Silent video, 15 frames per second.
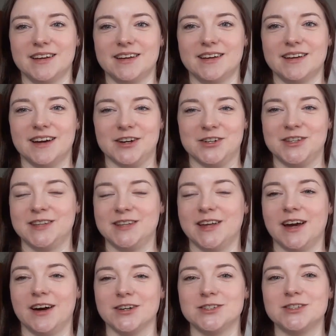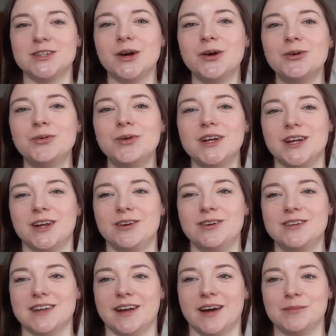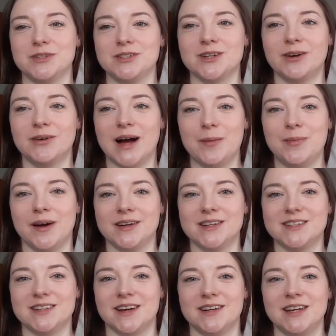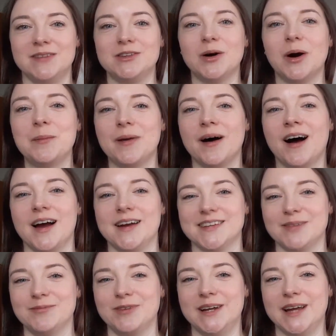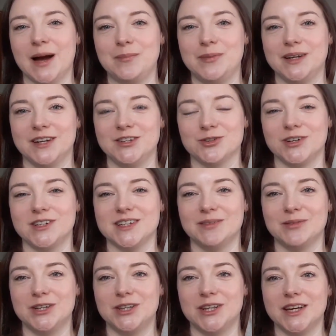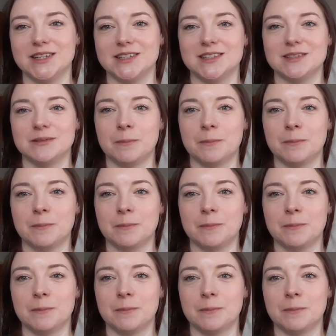I just think they are so cute, and I'm so happy I decided, even though I'm behind, I'm really happy I joined in with this.